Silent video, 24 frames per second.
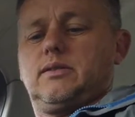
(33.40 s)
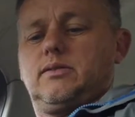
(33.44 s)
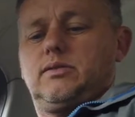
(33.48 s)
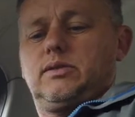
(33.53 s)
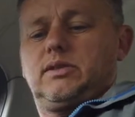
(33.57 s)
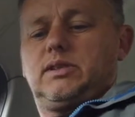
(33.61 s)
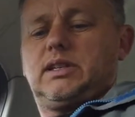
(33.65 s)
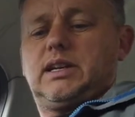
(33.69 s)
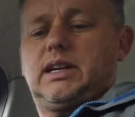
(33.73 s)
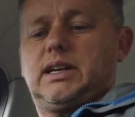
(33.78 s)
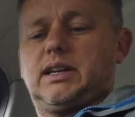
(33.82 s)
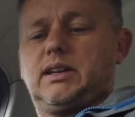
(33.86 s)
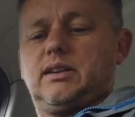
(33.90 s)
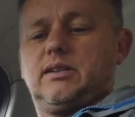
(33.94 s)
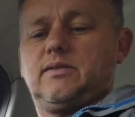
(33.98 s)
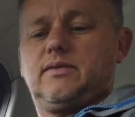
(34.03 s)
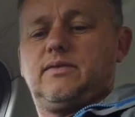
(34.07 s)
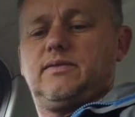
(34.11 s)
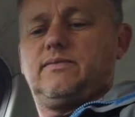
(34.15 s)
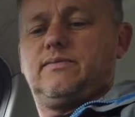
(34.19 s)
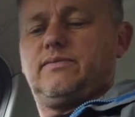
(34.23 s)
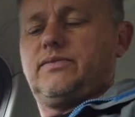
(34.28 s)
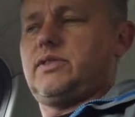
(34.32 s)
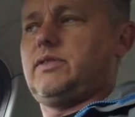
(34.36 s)

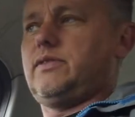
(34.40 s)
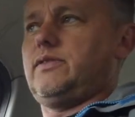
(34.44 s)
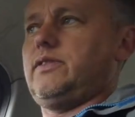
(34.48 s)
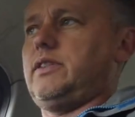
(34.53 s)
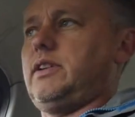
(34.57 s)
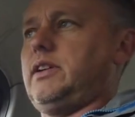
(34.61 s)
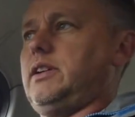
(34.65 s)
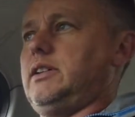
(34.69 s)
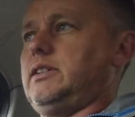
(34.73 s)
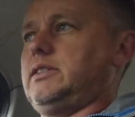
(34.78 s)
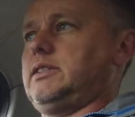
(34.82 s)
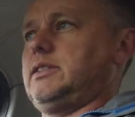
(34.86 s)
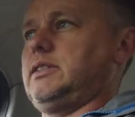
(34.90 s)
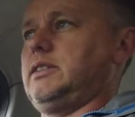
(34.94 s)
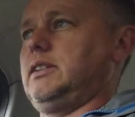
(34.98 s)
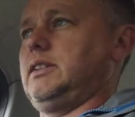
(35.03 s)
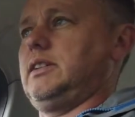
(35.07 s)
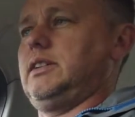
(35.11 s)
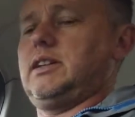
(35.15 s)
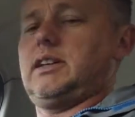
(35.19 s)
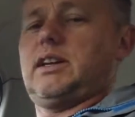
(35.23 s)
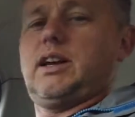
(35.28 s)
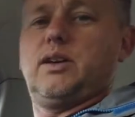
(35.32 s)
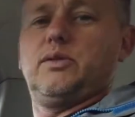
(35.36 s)
Second to first,
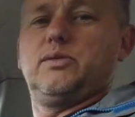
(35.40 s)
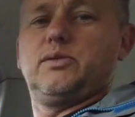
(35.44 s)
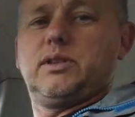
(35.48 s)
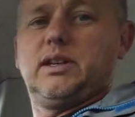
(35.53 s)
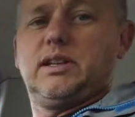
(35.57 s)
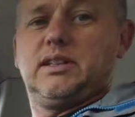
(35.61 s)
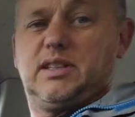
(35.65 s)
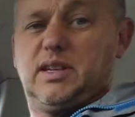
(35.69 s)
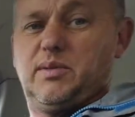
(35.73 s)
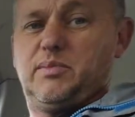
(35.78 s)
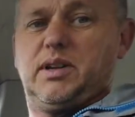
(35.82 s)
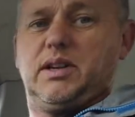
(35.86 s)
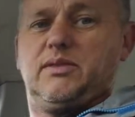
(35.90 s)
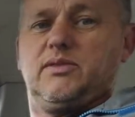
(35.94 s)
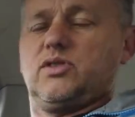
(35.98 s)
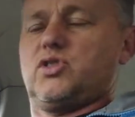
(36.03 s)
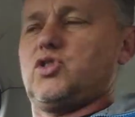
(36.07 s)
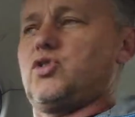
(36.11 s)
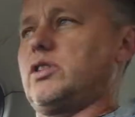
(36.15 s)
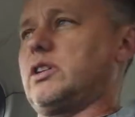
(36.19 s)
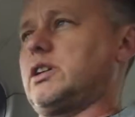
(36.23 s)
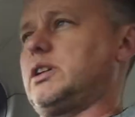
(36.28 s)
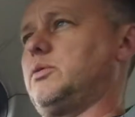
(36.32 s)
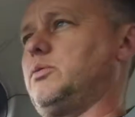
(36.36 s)
and it goes in. It's a bit of a
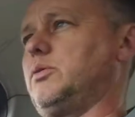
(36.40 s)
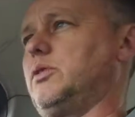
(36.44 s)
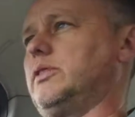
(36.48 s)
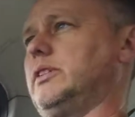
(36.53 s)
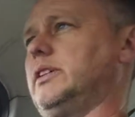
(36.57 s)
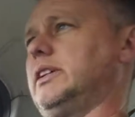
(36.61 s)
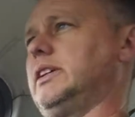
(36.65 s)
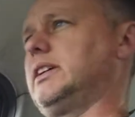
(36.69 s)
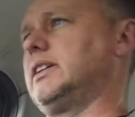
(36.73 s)
tricky one, isn't